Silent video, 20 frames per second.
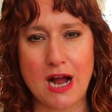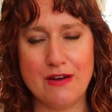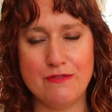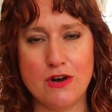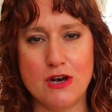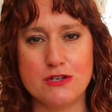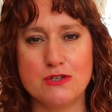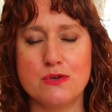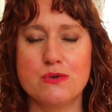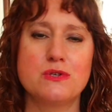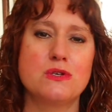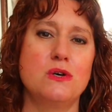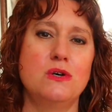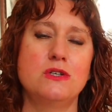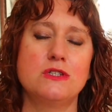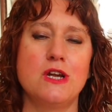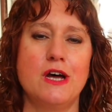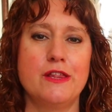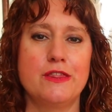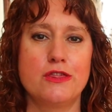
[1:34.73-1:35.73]
I've also
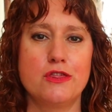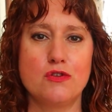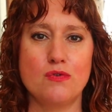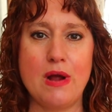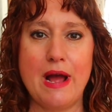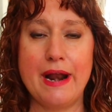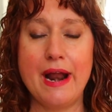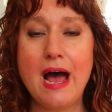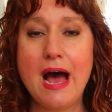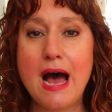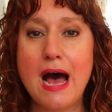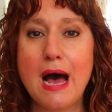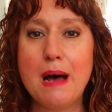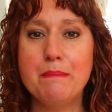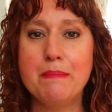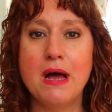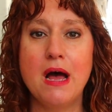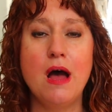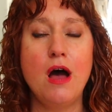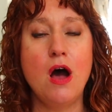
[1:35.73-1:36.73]
sold on
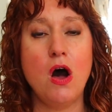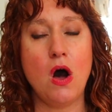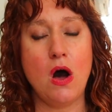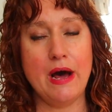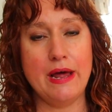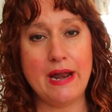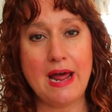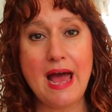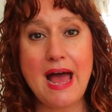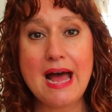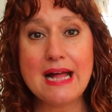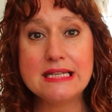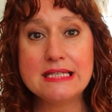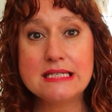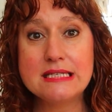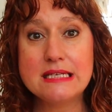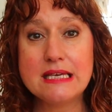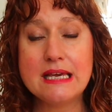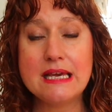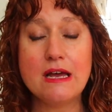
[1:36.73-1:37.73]
ThreadUp, on
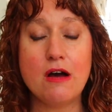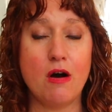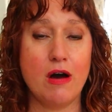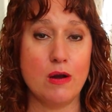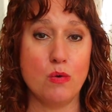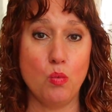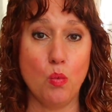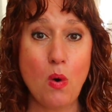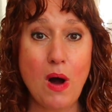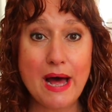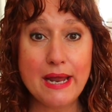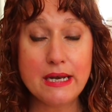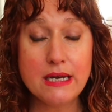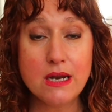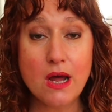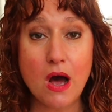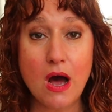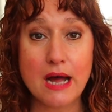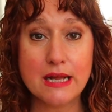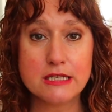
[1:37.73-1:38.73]
Etsy, on
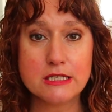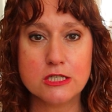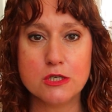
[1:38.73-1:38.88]
Whatnot.